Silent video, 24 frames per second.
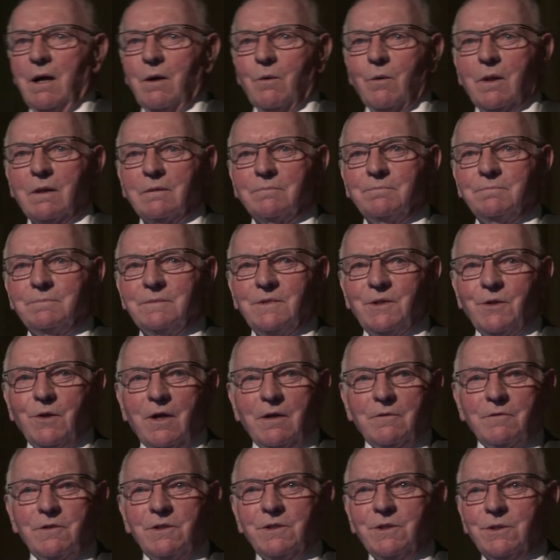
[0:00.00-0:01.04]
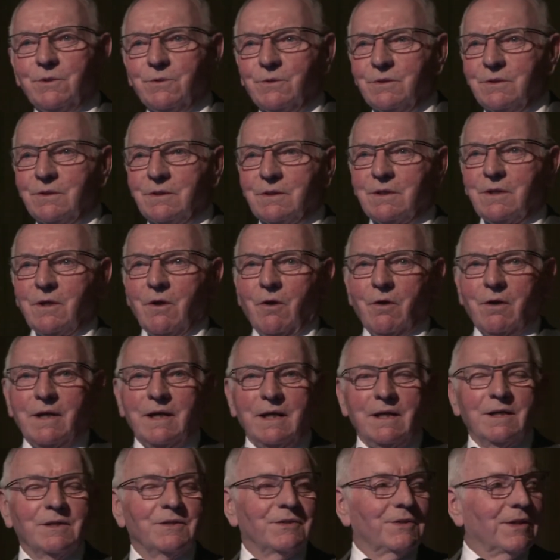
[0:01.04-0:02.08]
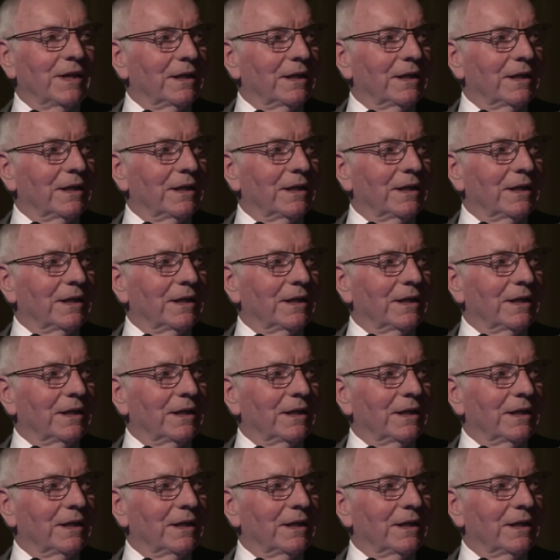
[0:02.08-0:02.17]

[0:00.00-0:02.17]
Well, good afternoon, colleagues.